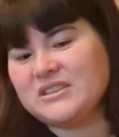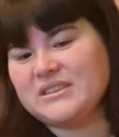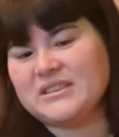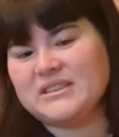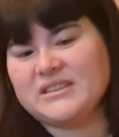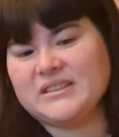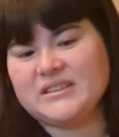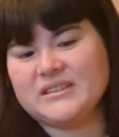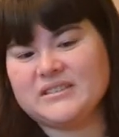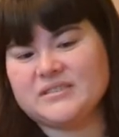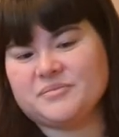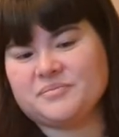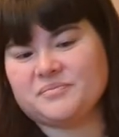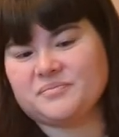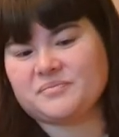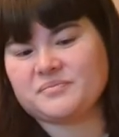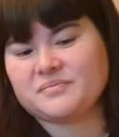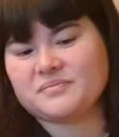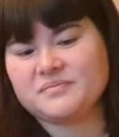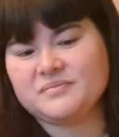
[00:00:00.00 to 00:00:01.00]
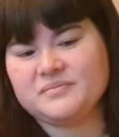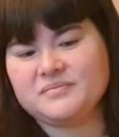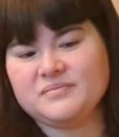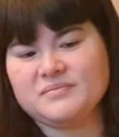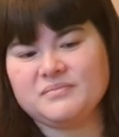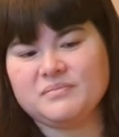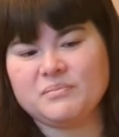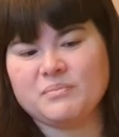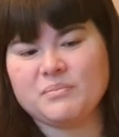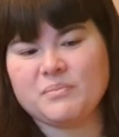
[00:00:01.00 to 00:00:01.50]

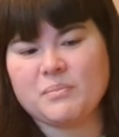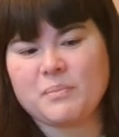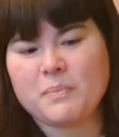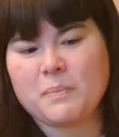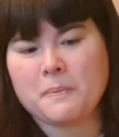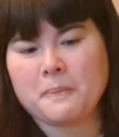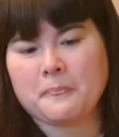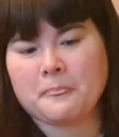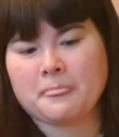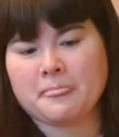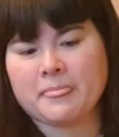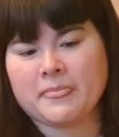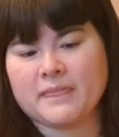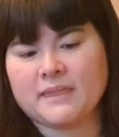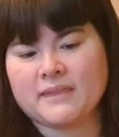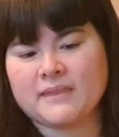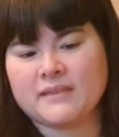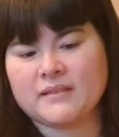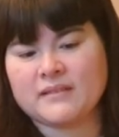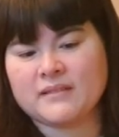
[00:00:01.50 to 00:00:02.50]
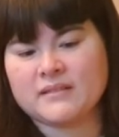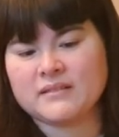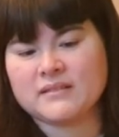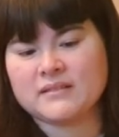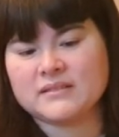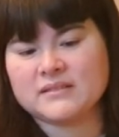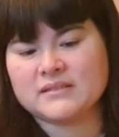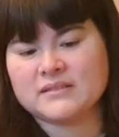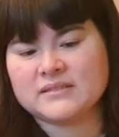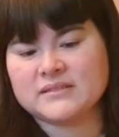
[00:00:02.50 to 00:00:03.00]

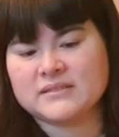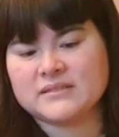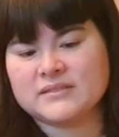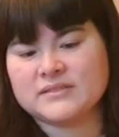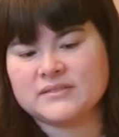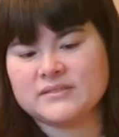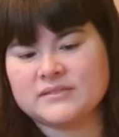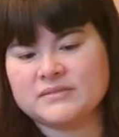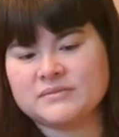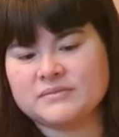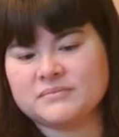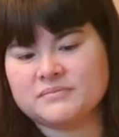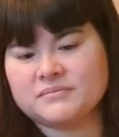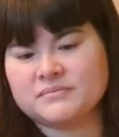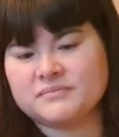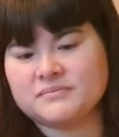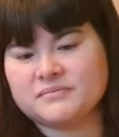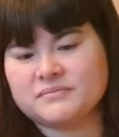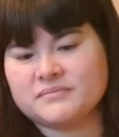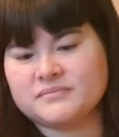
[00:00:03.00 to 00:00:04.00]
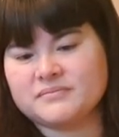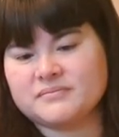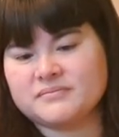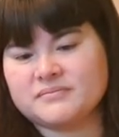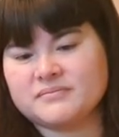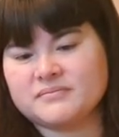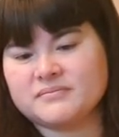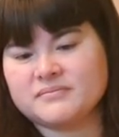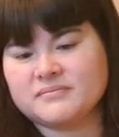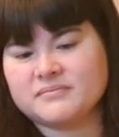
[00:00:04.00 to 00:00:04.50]

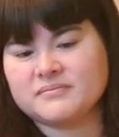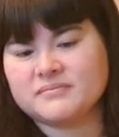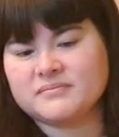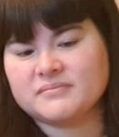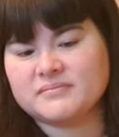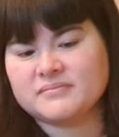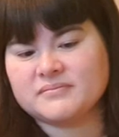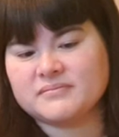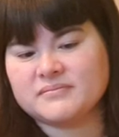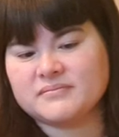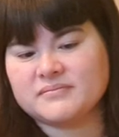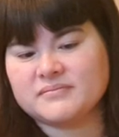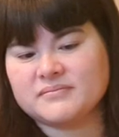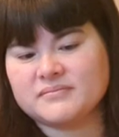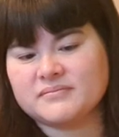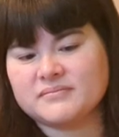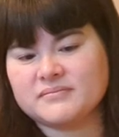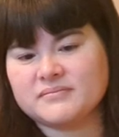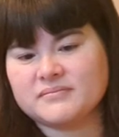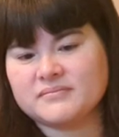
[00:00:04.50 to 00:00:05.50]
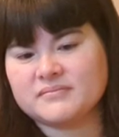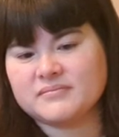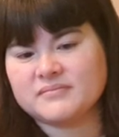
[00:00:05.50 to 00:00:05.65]
The person shown says nothing.